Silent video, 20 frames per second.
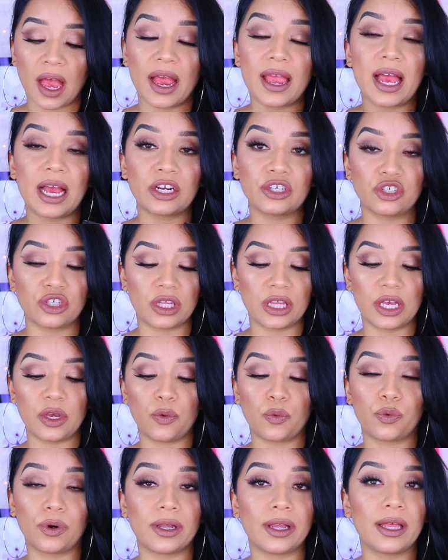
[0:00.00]
I
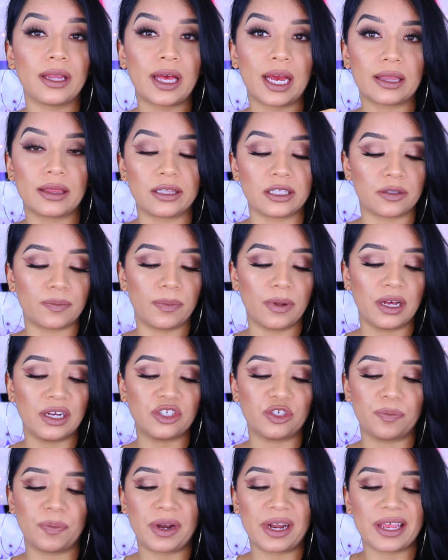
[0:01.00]
actually really like this
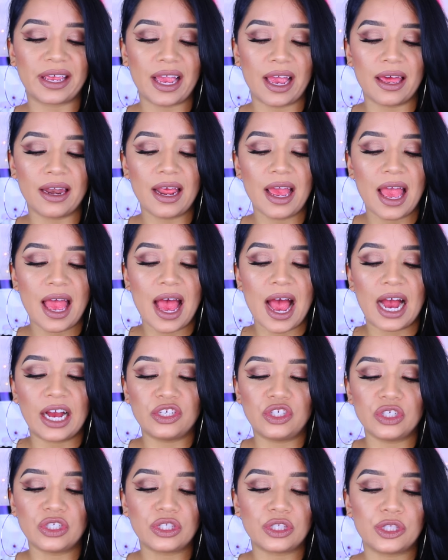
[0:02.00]
blush, but again,
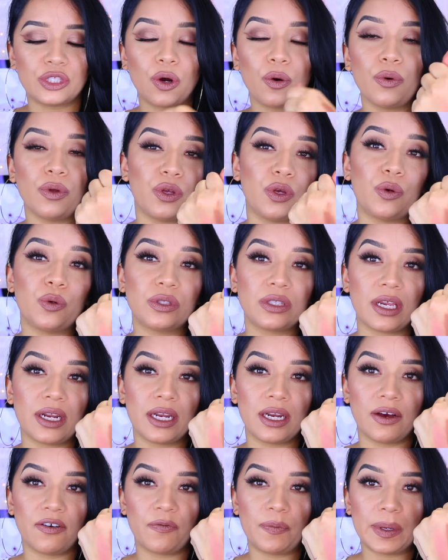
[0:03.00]
I just don't use it
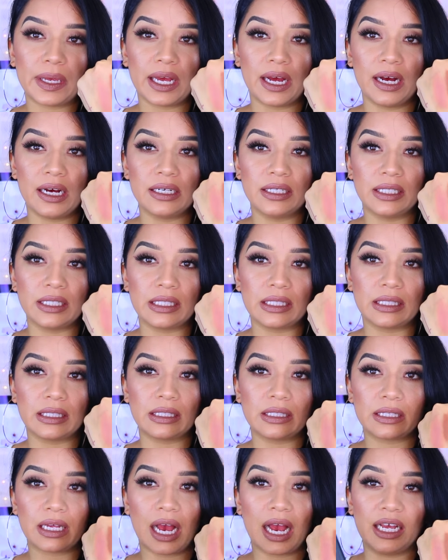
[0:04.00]
enough because
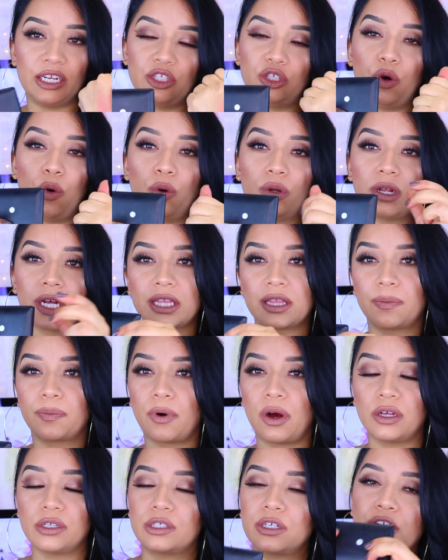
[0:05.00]
I don't like the
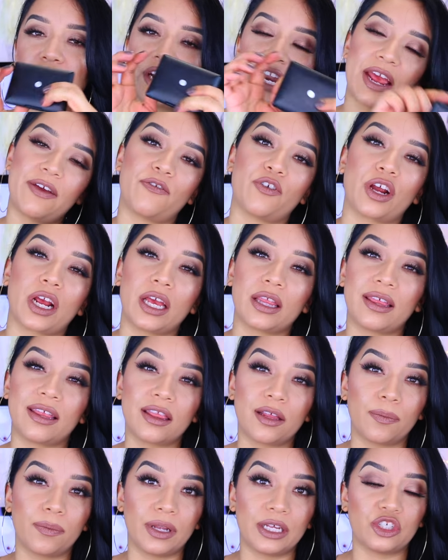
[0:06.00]
bronzer and I forget
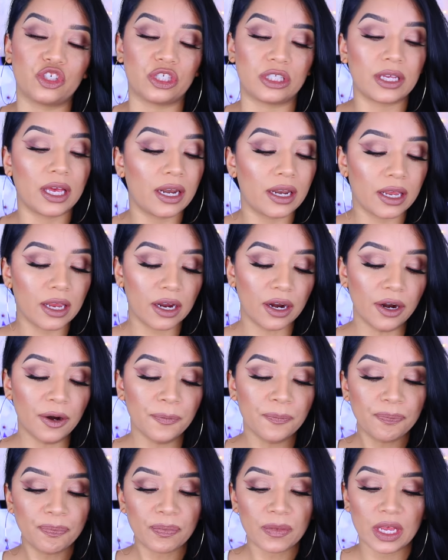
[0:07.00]
that the blush is in here.
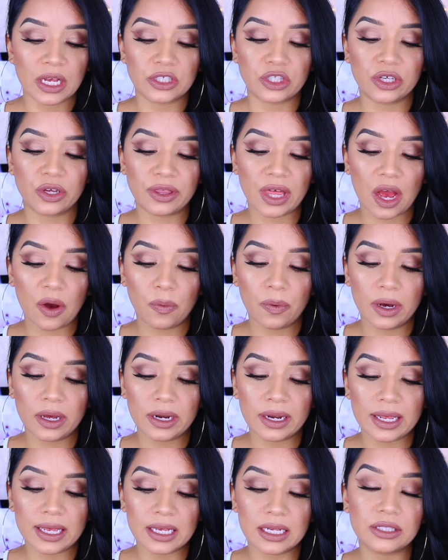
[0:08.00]
So that
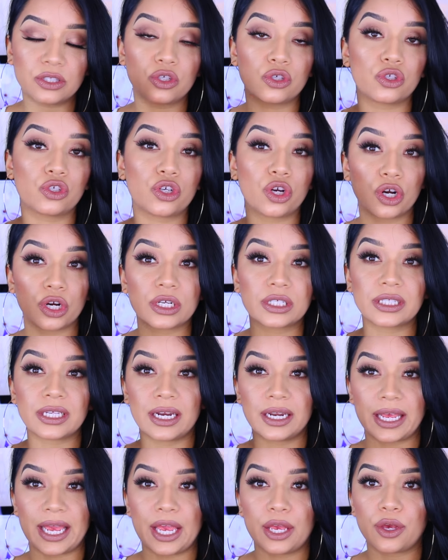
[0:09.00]
one is Turks
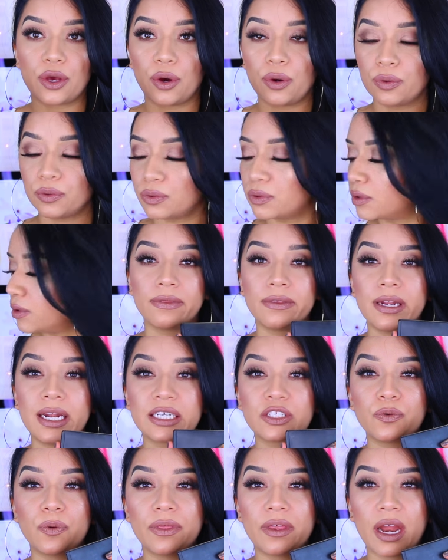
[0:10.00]
and Caicos. The
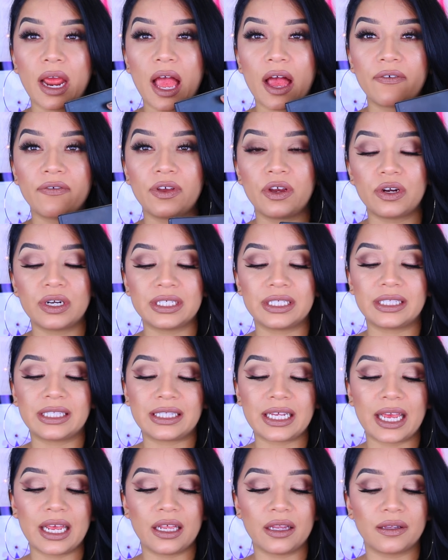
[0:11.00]
next one that I have here is
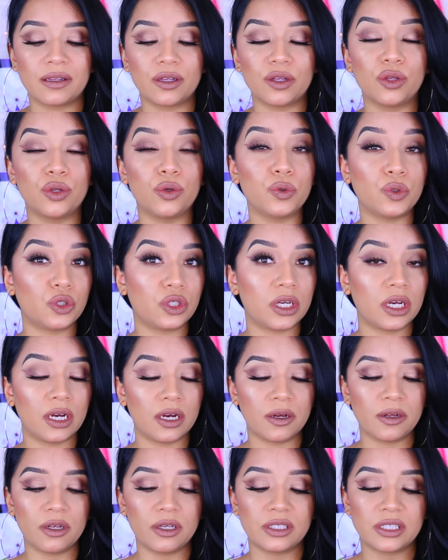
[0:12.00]
Saint Lucia,
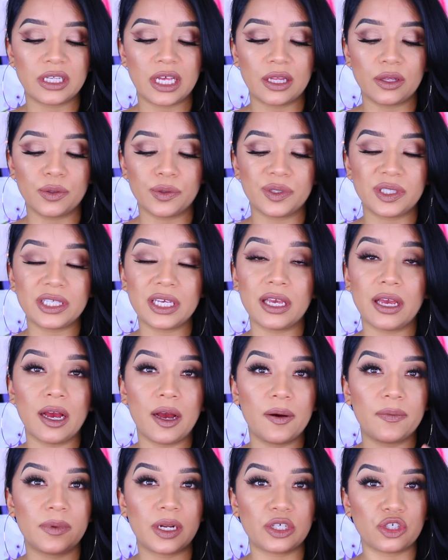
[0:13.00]
Saint
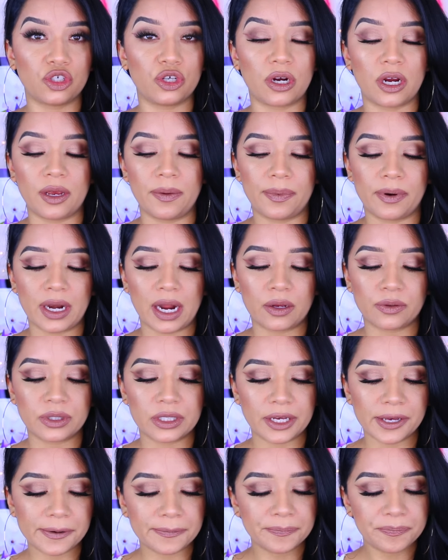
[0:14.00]
Lucia, I'm not sure how you
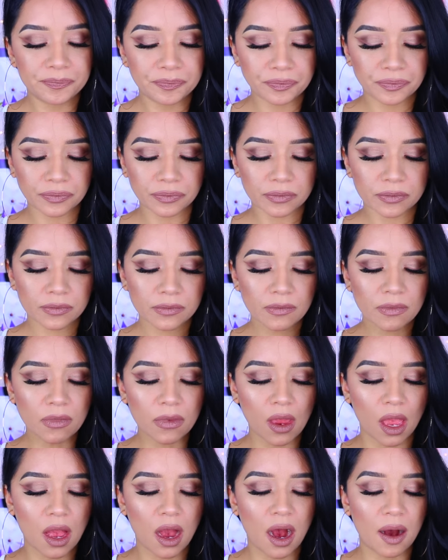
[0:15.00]
pronounce it.
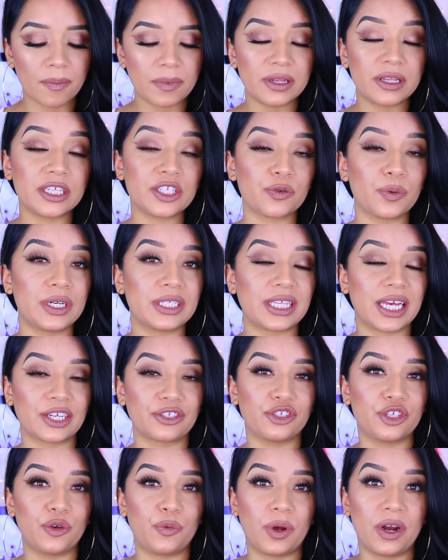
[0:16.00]
Um, this one is
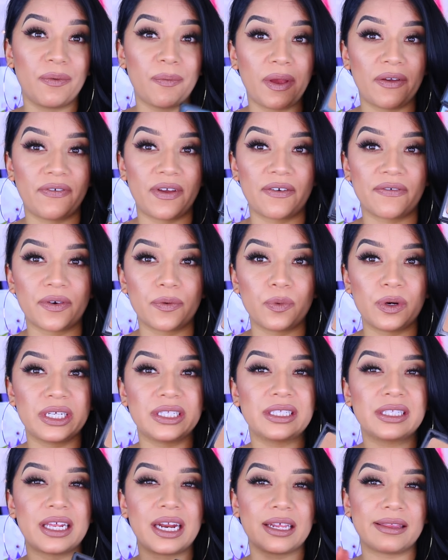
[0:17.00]
actually one of my favorite
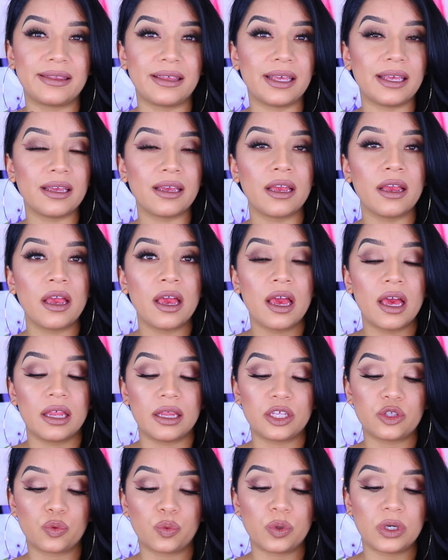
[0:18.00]
ones, and I think
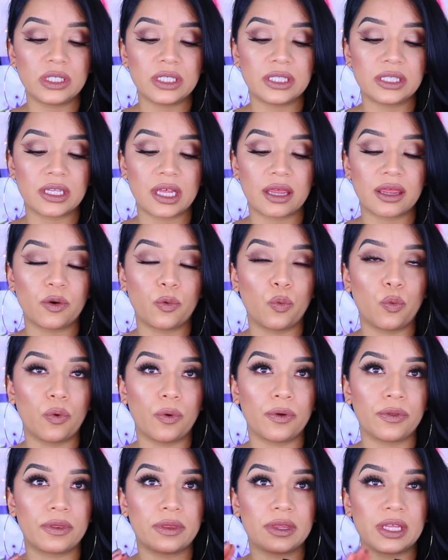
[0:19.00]
this was the
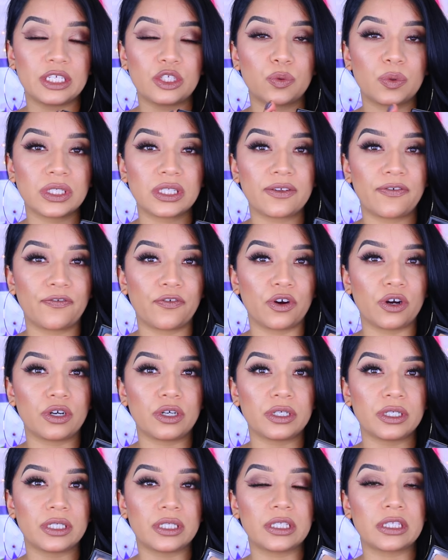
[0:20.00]
this was the
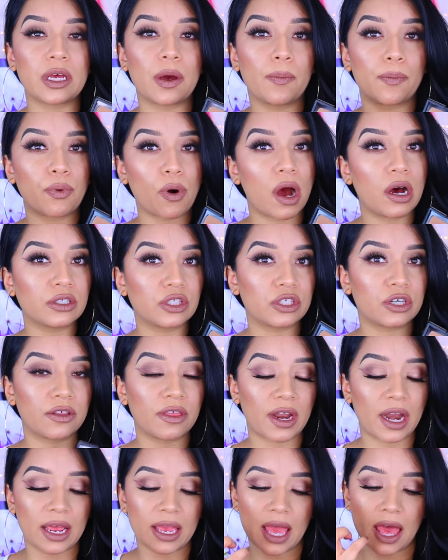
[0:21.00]
first bronzer
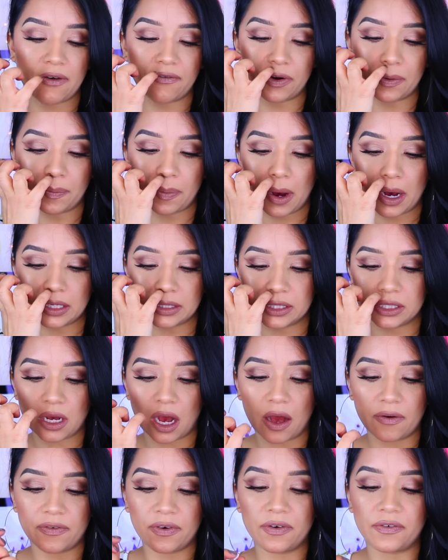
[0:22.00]
that I ever bought
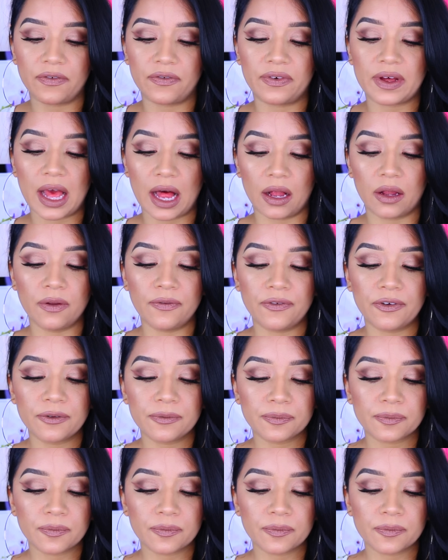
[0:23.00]
off of e l f.